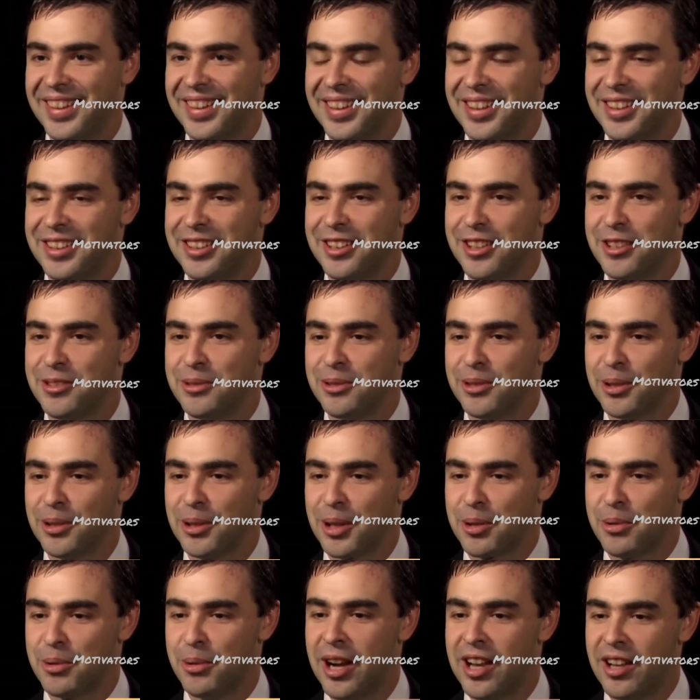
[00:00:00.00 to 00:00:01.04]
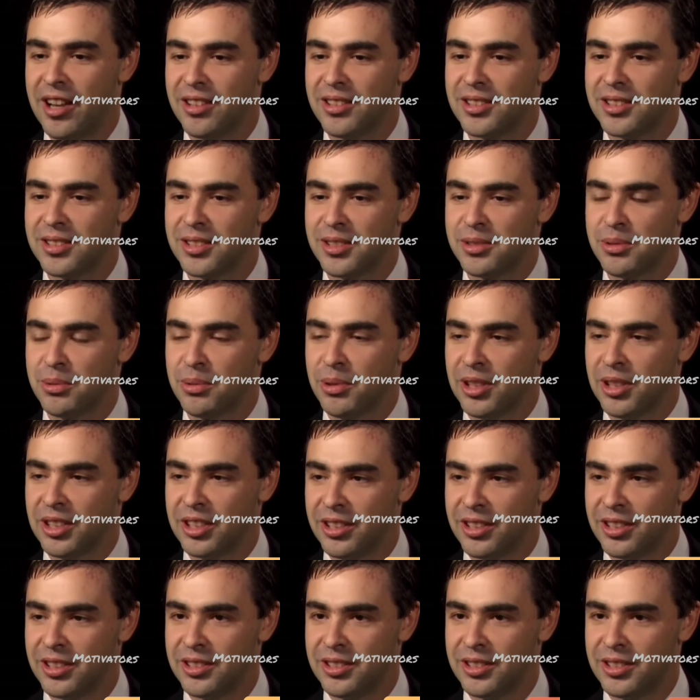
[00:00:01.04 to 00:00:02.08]
And then we were like, wow, this is really
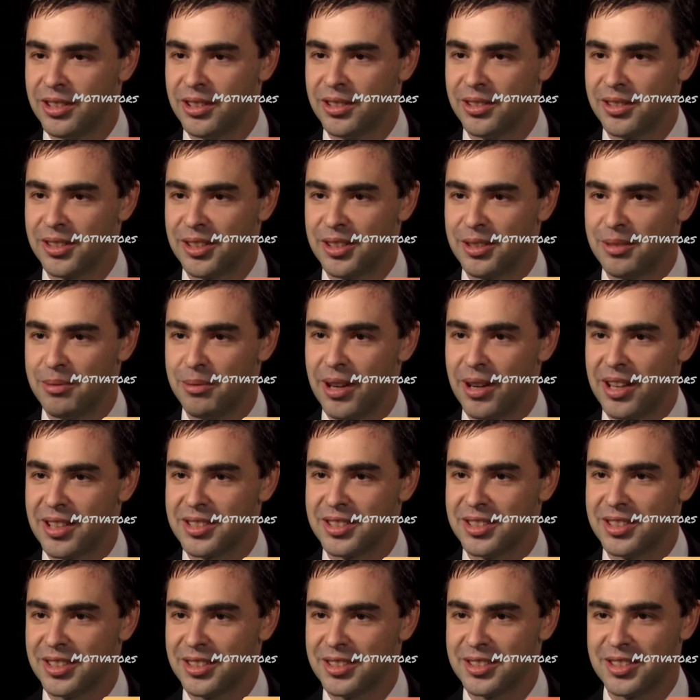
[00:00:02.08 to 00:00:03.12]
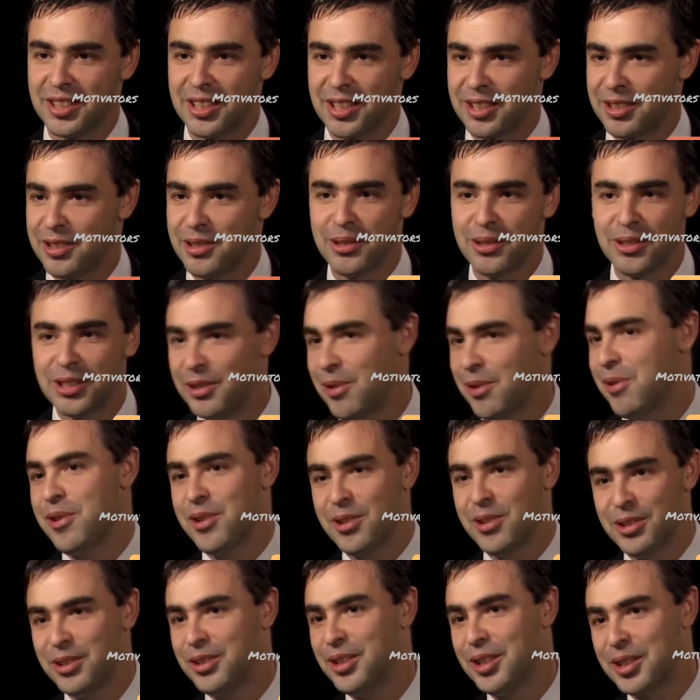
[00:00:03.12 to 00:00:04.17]
good. It ranks things like, in the
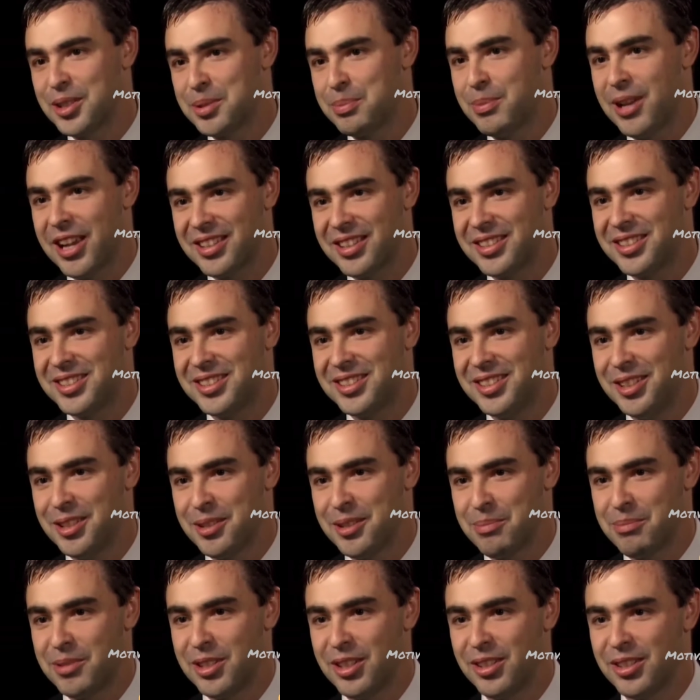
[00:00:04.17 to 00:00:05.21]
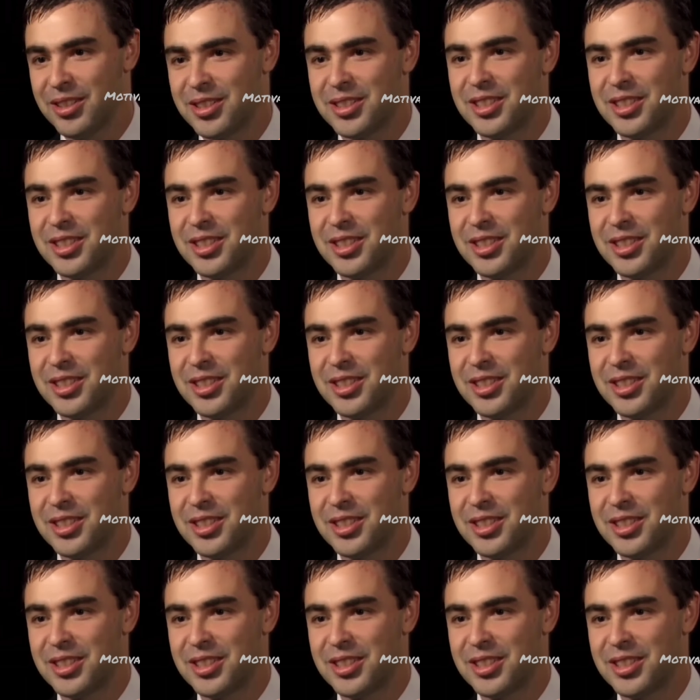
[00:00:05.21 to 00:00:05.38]
order you'd expect to see them.